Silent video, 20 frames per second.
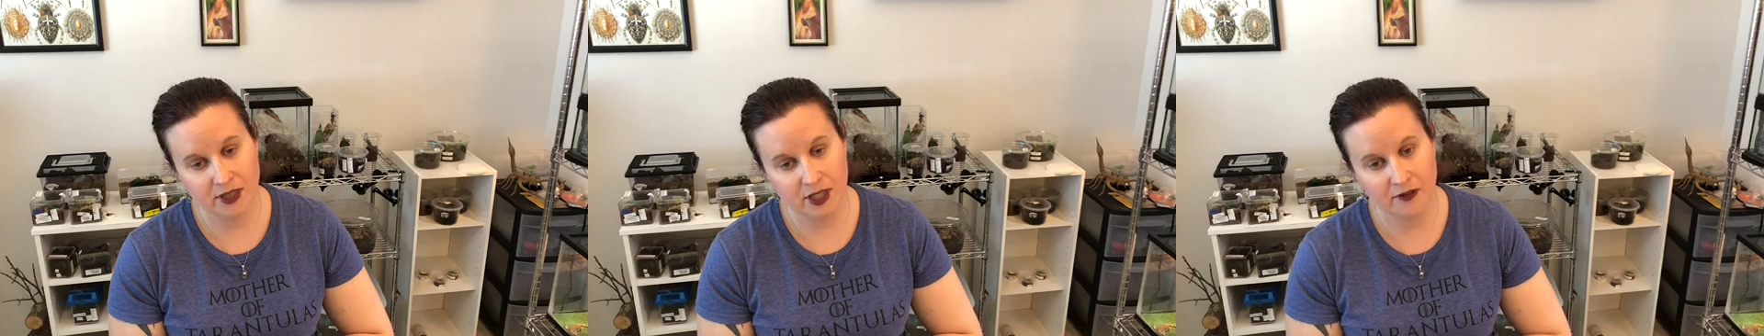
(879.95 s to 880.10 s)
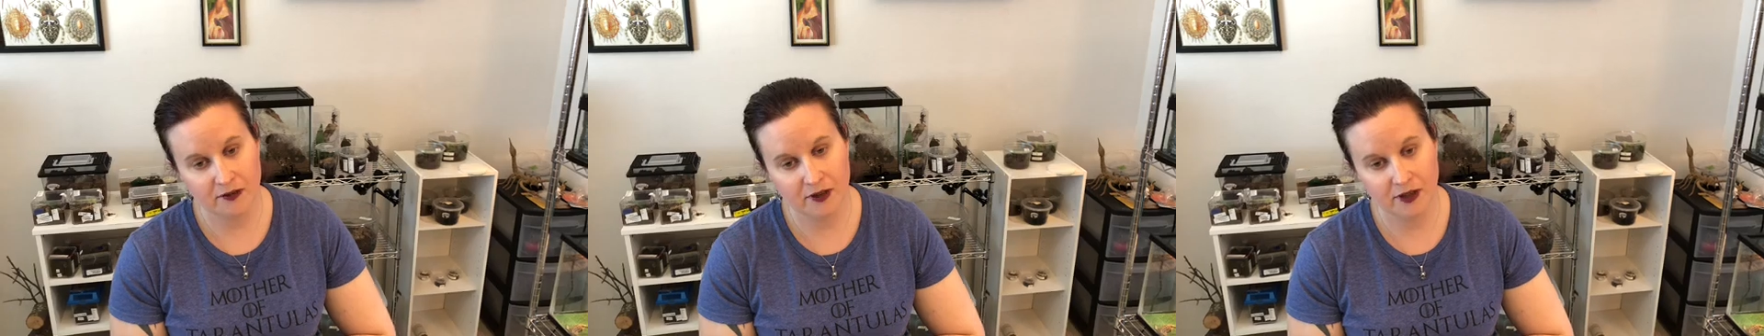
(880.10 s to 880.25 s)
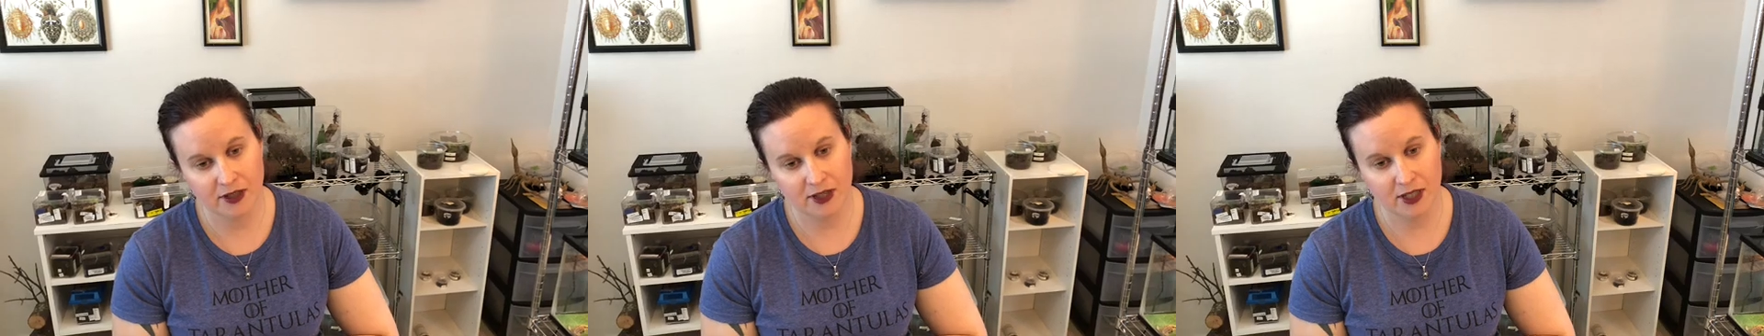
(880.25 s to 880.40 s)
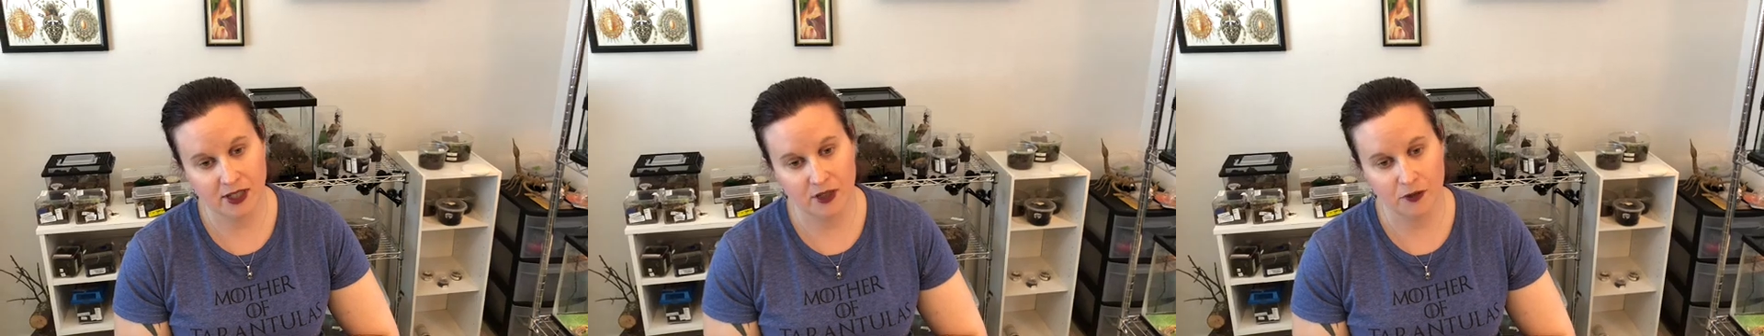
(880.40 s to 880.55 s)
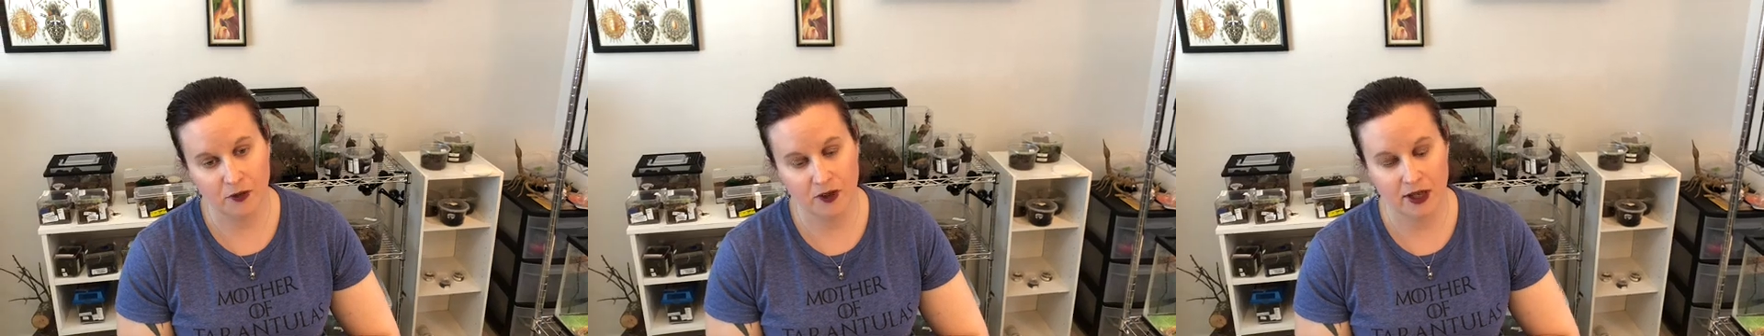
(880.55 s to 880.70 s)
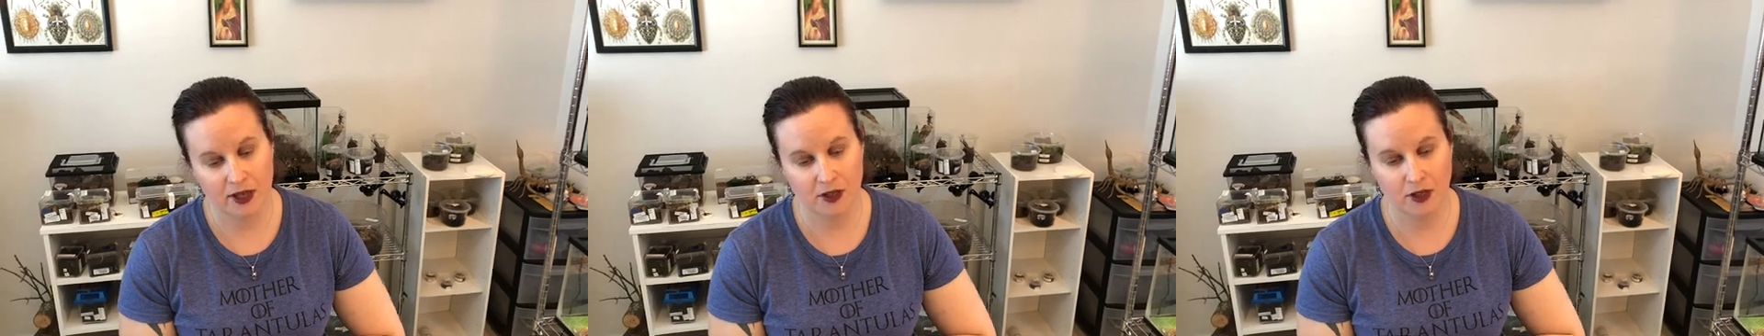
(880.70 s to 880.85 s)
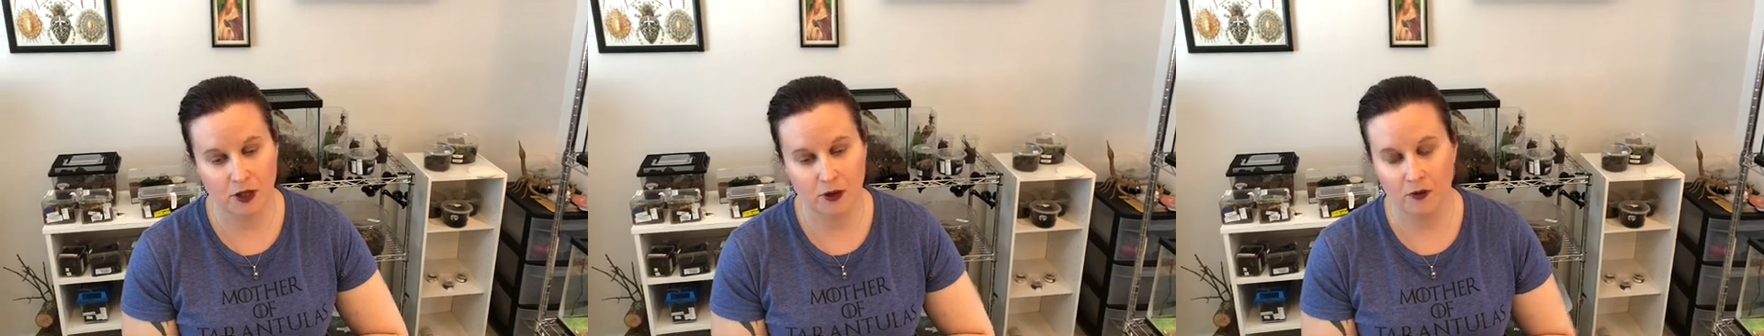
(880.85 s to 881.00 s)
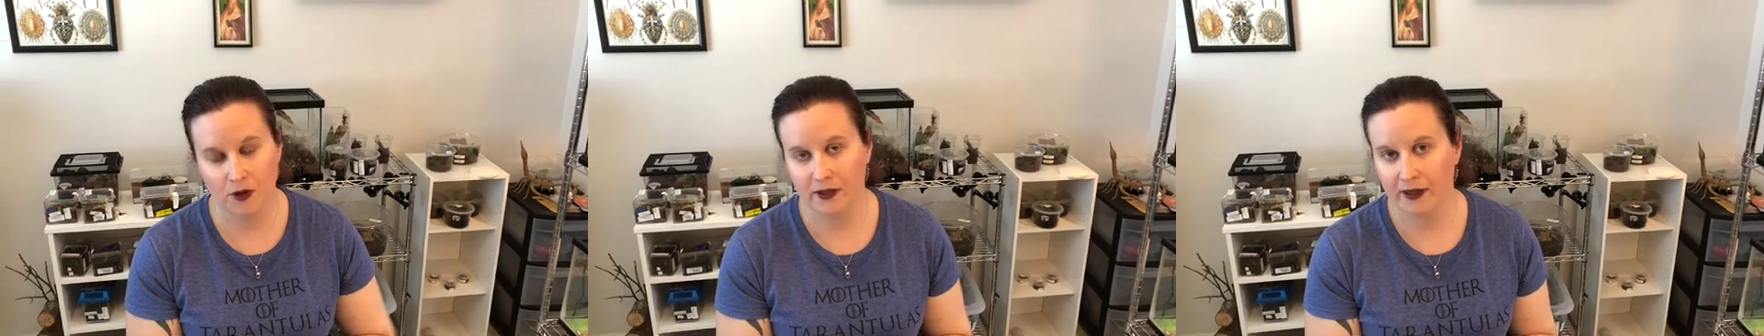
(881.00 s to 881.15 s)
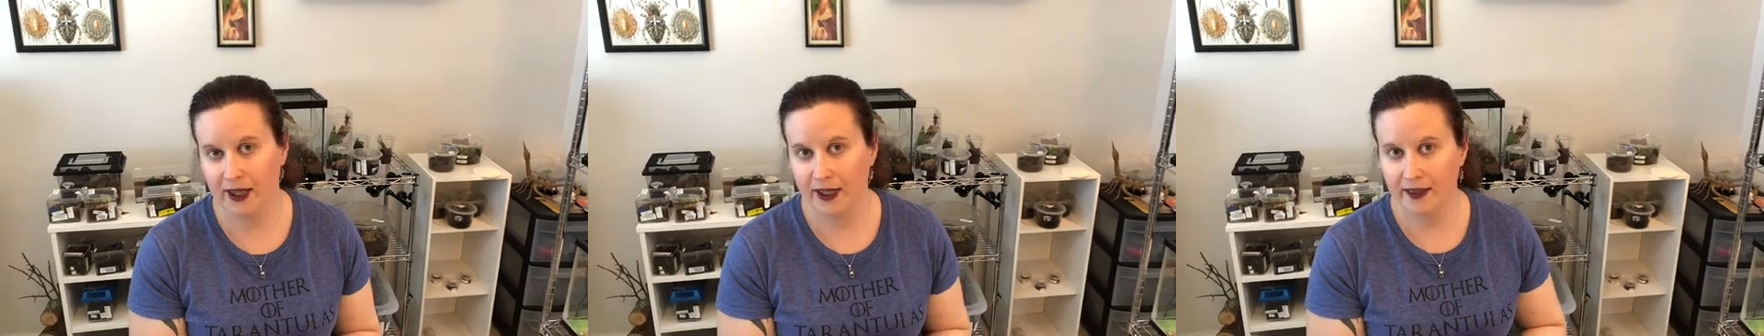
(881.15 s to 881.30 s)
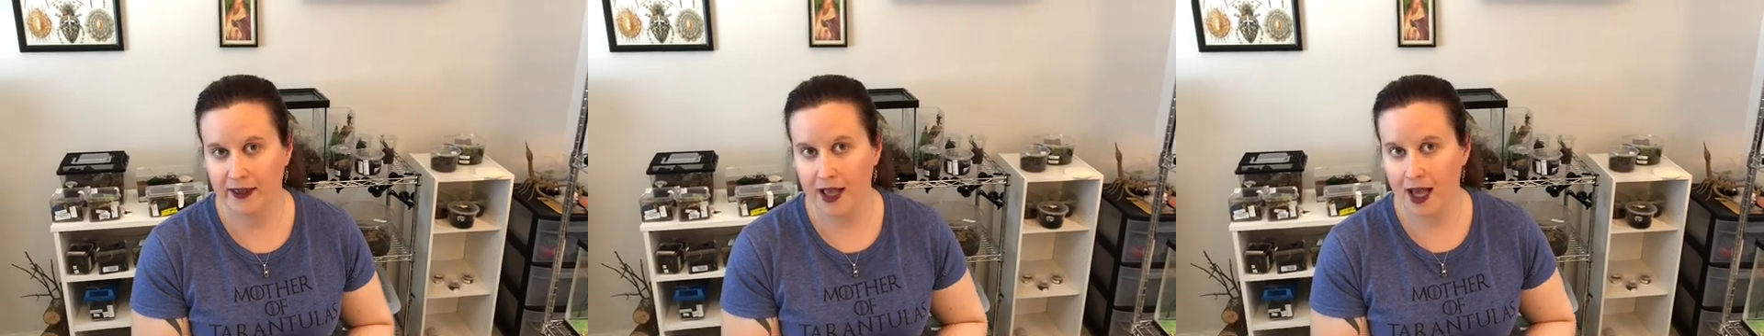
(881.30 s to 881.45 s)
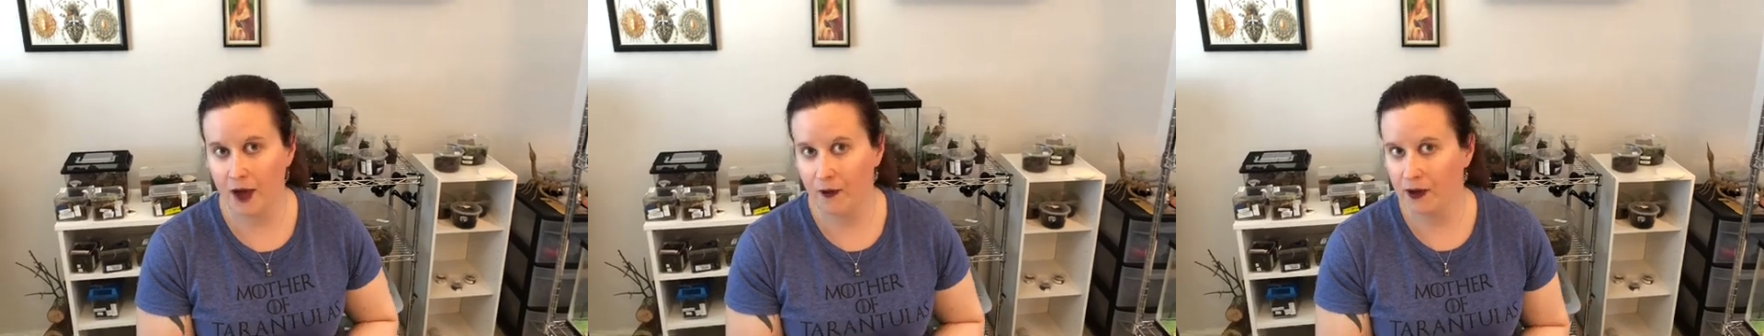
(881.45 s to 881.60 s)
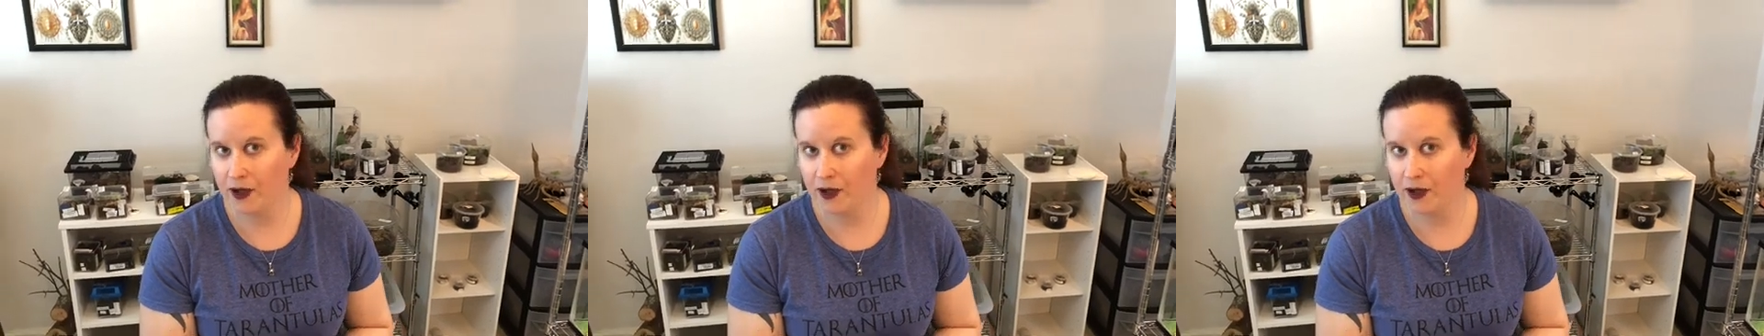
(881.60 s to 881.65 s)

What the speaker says: differences, we can do one like that.